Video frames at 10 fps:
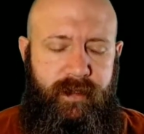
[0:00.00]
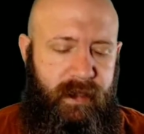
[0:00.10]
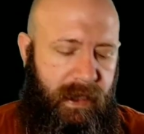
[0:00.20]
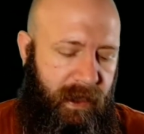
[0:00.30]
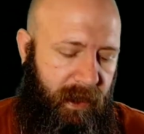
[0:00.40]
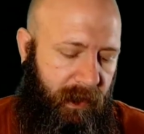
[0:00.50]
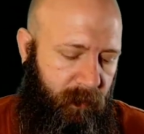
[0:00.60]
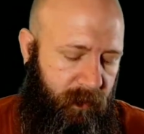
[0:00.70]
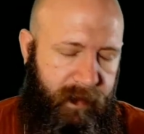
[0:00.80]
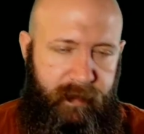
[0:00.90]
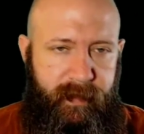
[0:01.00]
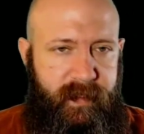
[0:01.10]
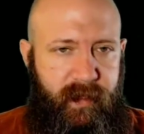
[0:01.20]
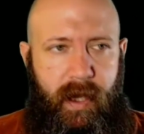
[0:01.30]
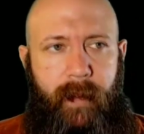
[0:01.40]
It would make me
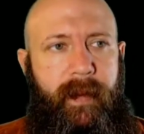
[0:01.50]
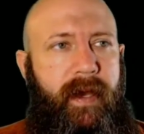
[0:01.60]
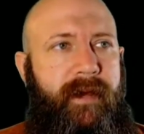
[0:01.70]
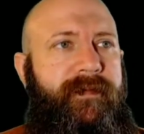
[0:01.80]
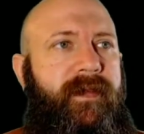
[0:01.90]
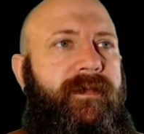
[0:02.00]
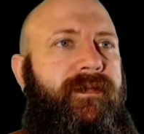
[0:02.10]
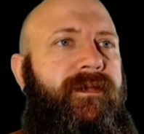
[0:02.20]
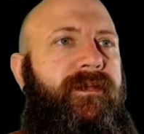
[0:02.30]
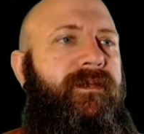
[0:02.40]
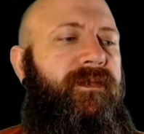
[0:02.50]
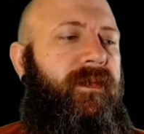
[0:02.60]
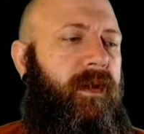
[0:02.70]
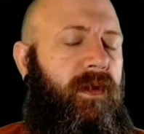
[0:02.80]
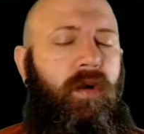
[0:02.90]
so happy if
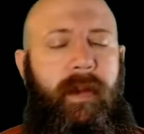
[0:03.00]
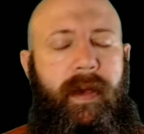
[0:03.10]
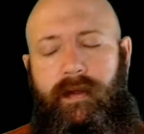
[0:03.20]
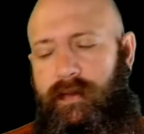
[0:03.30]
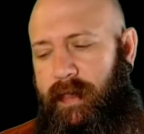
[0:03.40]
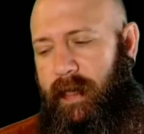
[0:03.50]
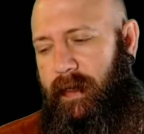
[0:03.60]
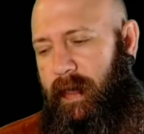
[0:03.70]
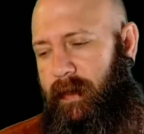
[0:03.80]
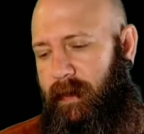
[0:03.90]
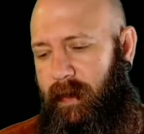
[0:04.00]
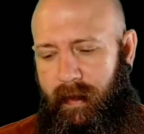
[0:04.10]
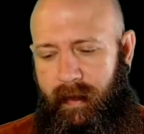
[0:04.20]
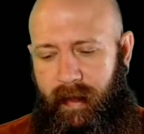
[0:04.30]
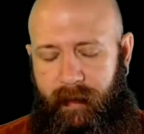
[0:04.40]
lawmakers and
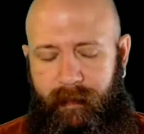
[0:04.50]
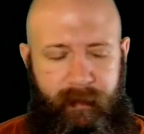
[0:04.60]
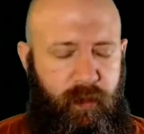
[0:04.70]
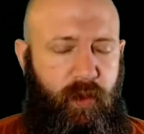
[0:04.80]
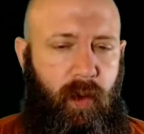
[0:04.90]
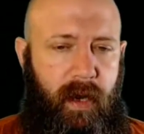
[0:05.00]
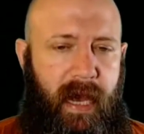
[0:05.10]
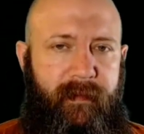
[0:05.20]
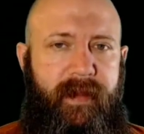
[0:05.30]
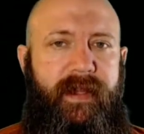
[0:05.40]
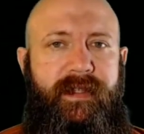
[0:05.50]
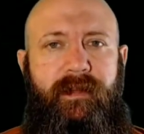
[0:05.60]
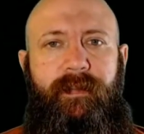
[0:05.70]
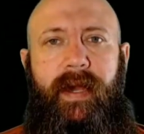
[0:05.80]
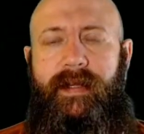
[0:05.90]
people who are having these
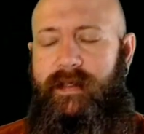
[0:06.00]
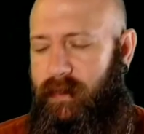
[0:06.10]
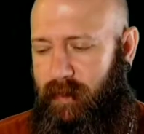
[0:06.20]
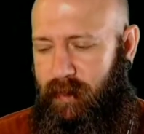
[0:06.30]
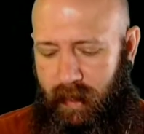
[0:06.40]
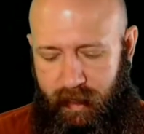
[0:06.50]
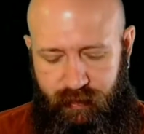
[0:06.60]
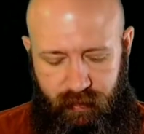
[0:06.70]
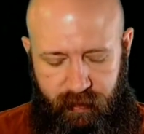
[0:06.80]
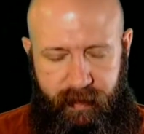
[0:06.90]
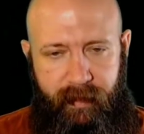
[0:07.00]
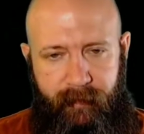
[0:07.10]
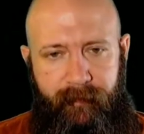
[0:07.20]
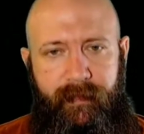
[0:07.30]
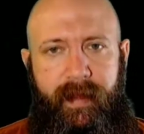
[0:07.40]
debates could actually
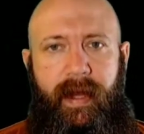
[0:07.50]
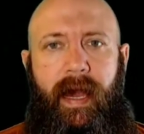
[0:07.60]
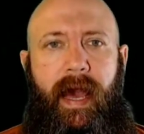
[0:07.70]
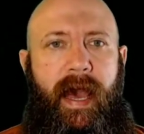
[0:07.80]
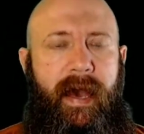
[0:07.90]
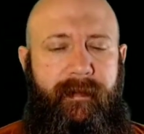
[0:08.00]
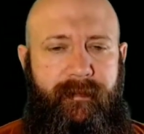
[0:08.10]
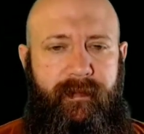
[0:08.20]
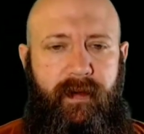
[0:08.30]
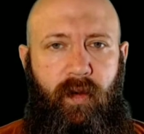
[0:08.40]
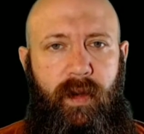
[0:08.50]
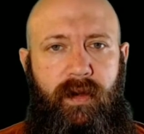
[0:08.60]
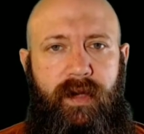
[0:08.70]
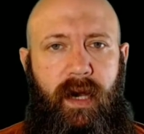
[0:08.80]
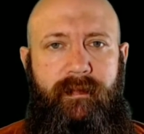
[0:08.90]
have a
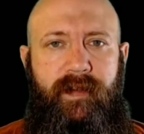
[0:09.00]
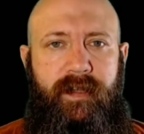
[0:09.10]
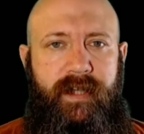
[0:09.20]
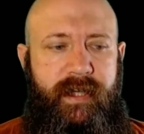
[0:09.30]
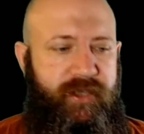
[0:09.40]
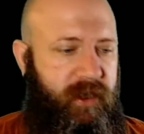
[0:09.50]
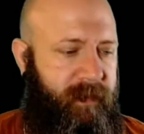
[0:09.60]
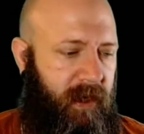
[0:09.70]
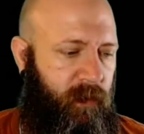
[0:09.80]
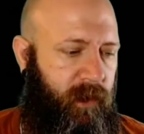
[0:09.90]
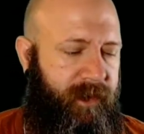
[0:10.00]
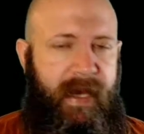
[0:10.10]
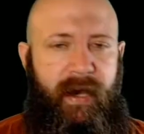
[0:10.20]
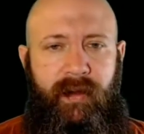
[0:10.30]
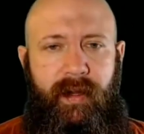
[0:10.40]
real conversation about it
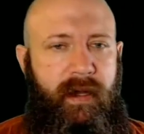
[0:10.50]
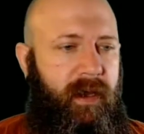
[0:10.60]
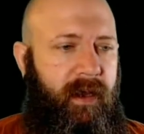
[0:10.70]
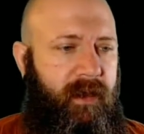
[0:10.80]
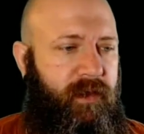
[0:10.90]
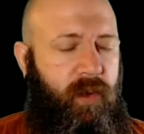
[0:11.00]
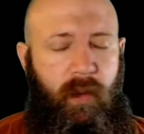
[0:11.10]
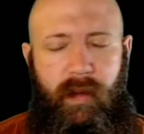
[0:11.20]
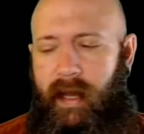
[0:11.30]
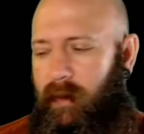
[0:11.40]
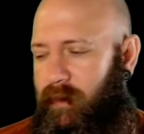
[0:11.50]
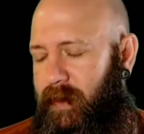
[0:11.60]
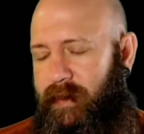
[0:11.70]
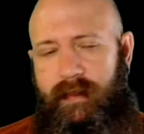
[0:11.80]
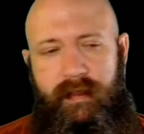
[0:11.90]
without throwing out
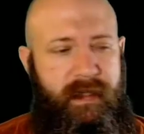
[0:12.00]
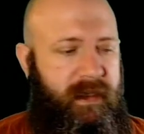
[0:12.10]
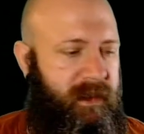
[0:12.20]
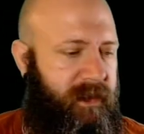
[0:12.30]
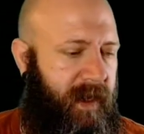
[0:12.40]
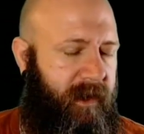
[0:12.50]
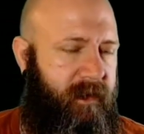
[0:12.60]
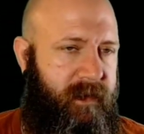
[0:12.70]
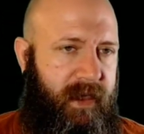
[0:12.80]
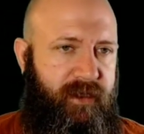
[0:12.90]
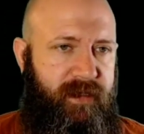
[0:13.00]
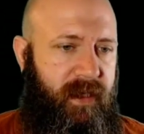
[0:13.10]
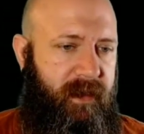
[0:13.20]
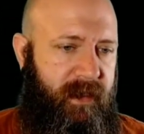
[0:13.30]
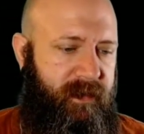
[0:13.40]
these accusations
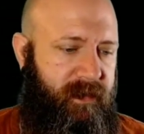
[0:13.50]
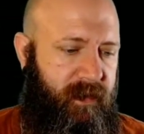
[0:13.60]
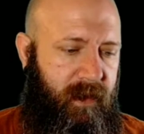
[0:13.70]
and these